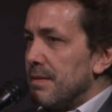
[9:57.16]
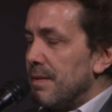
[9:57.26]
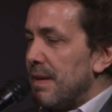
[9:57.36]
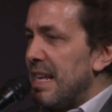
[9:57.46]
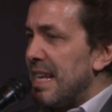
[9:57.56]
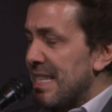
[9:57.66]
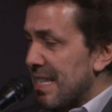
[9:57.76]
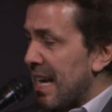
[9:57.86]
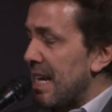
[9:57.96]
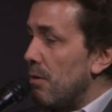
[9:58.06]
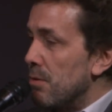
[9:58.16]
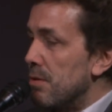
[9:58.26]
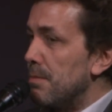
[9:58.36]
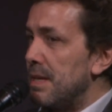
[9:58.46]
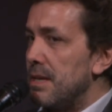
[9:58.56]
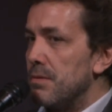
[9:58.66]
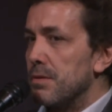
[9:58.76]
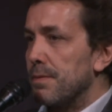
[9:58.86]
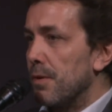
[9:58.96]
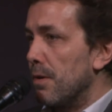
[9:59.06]
it can also be
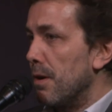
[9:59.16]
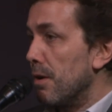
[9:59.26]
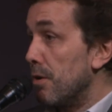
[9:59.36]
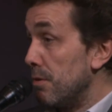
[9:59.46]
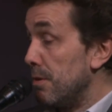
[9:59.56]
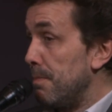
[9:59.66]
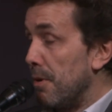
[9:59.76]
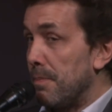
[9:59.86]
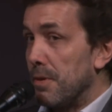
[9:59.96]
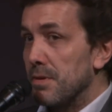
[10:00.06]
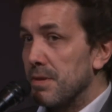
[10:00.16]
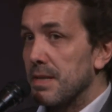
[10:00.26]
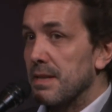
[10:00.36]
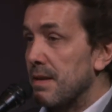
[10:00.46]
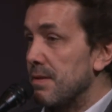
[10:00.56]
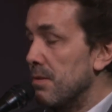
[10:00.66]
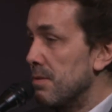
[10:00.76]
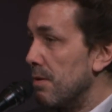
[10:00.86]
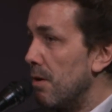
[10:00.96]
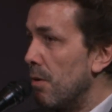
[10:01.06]
used for a good purpose. There is
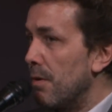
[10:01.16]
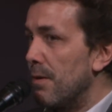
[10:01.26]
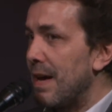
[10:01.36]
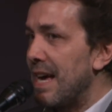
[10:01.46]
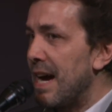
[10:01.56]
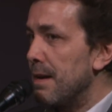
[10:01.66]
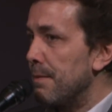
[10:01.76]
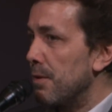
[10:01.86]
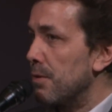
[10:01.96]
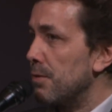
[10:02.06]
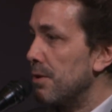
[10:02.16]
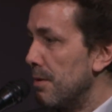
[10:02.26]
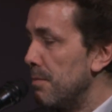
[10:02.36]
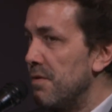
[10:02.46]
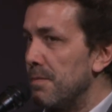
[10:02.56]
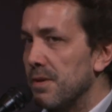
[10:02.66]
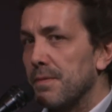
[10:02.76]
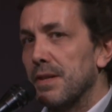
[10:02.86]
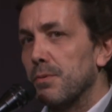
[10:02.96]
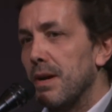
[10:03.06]
also all of the AI for good
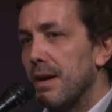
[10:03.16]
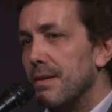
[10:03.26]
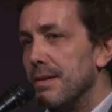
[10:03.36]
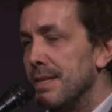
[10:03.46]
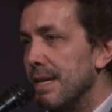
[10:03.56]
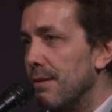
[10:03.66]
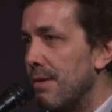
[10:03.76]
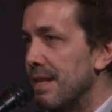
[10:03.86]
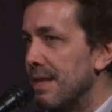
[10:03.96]
movement that we are seeing right